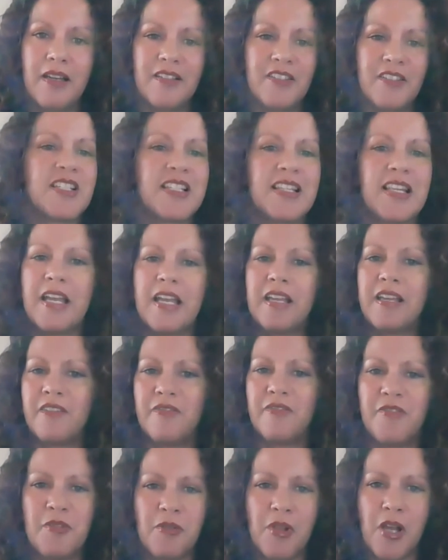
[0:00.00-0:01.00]
just
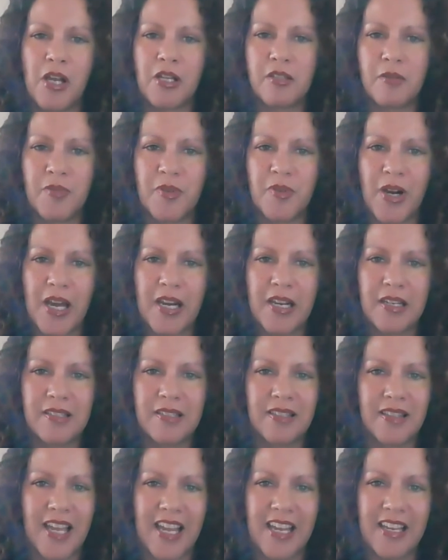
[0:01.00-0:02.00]
like if you launch a
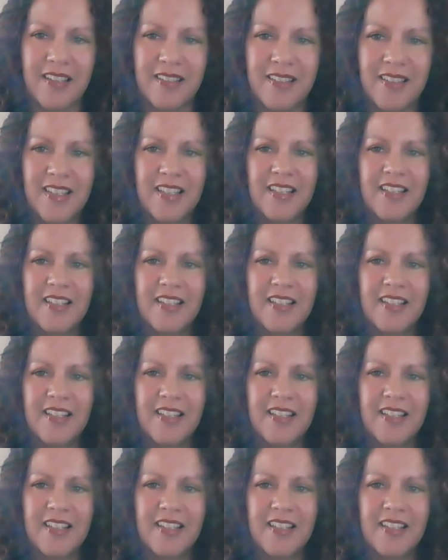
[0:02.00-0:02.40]
product late,